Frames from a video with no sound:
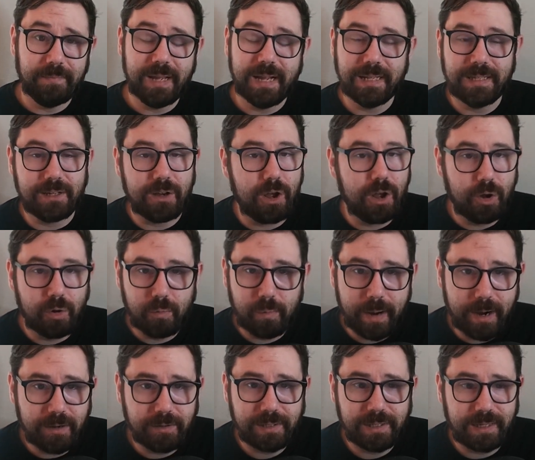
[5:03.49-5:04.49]
It's all
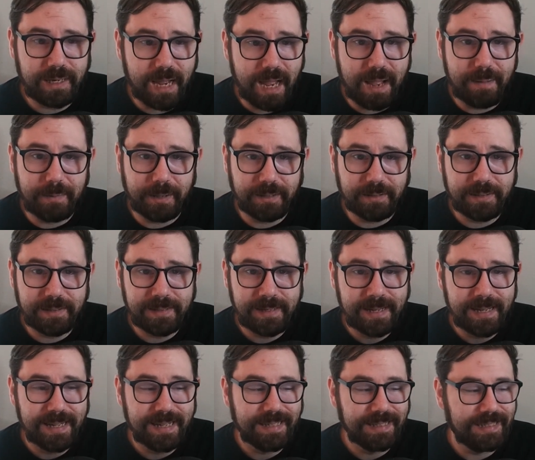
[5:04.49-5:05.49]
rares and commons.
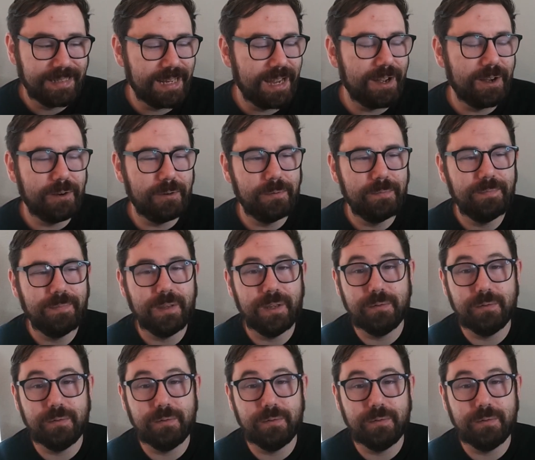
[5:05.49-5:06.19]
So